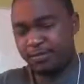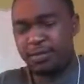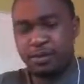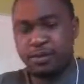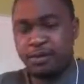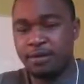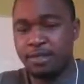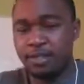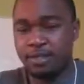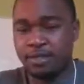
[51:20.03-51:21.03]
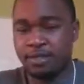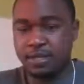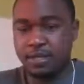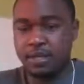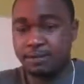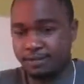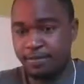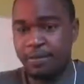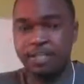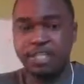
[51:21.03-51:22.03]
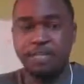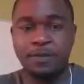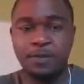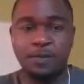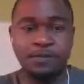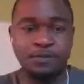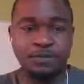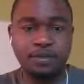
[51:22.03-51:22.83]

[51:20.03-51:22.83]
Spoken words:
on this just below.